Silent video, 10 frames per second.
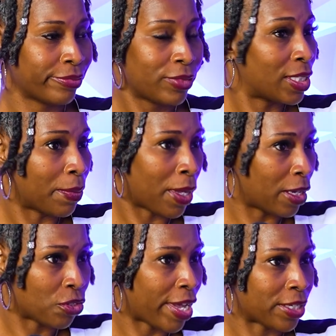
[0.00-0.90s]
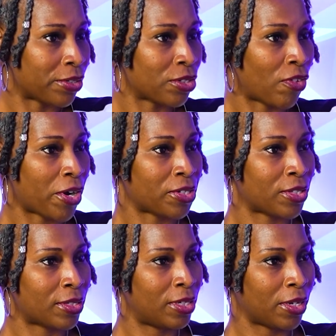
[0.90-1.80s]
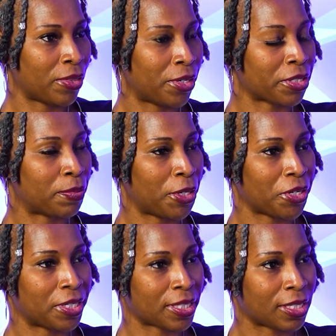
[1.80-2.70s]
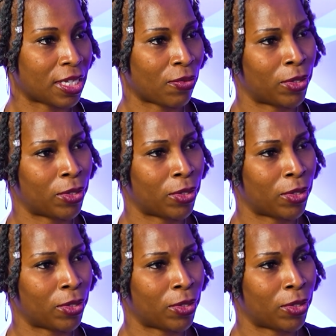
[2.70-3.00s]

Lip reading: subcontractor as far as their experience and stuff?